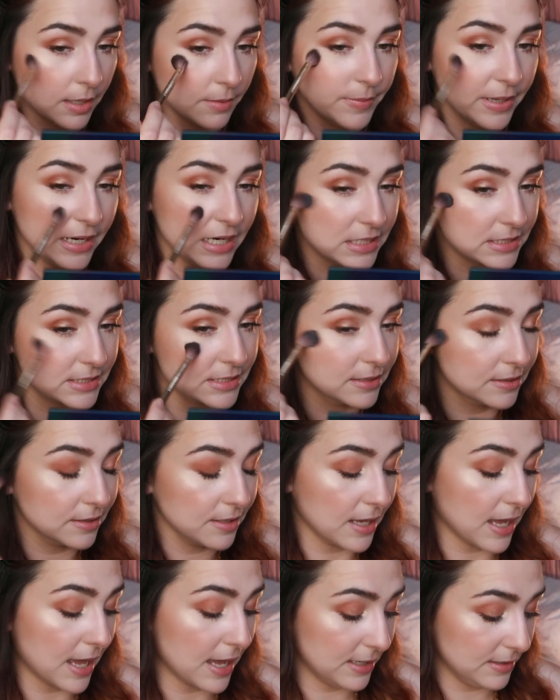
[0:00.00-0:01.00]

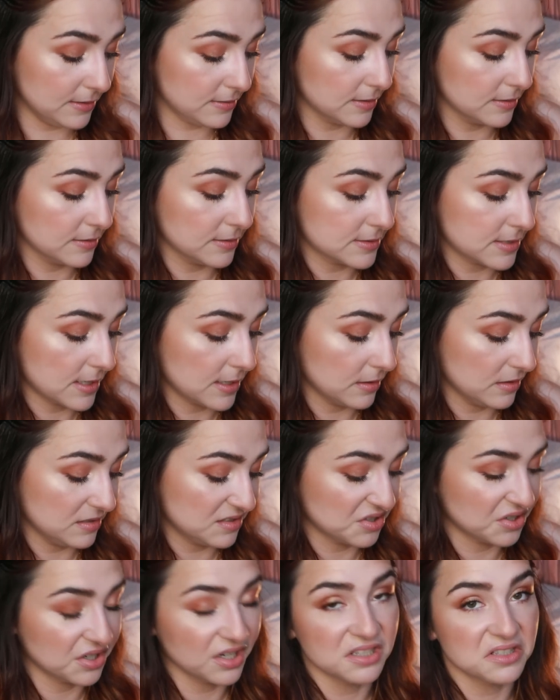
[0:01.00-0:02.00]
Personally, I think this
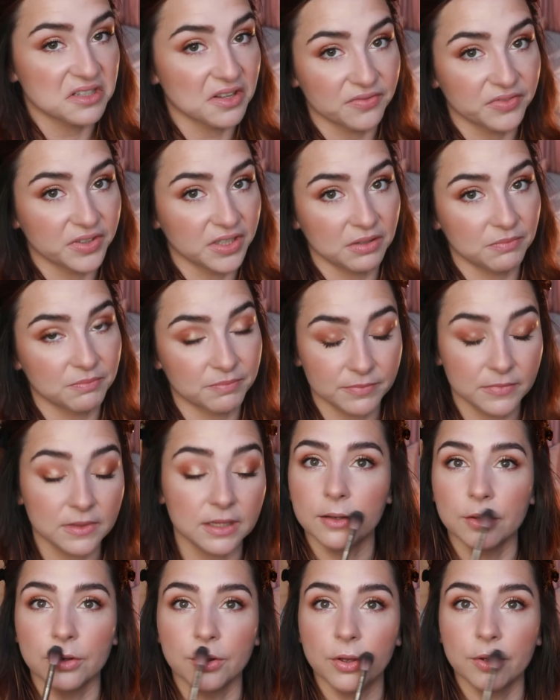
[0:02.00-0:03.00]
highlighter is lovely.
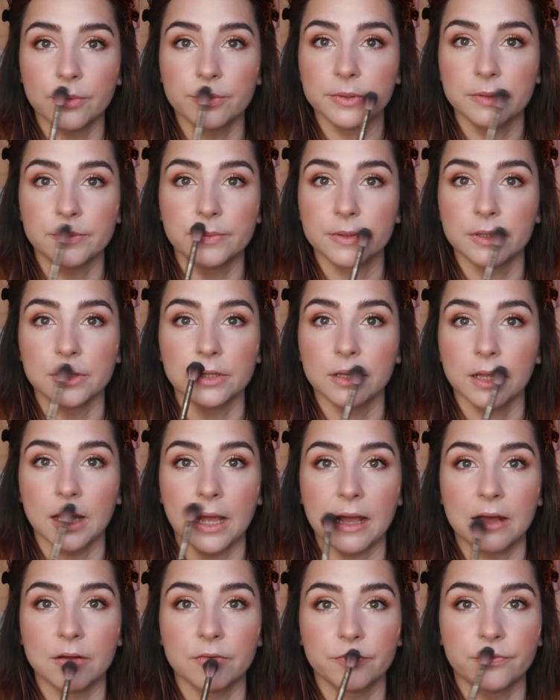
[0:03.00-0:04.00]
A lot of people
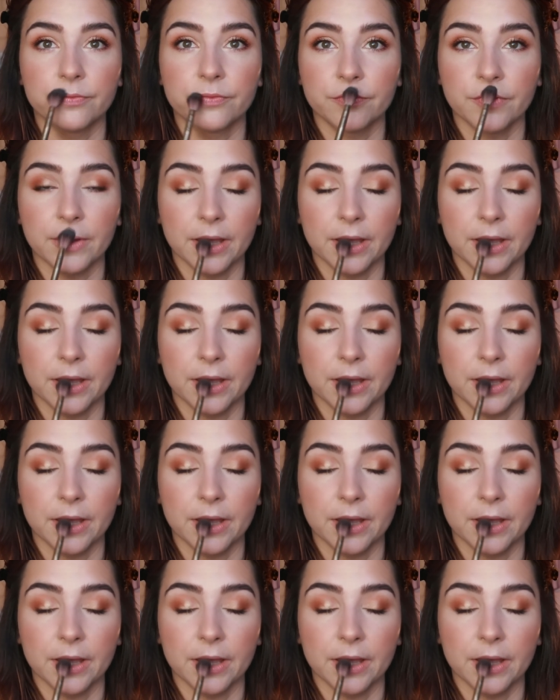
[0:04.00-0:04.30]
have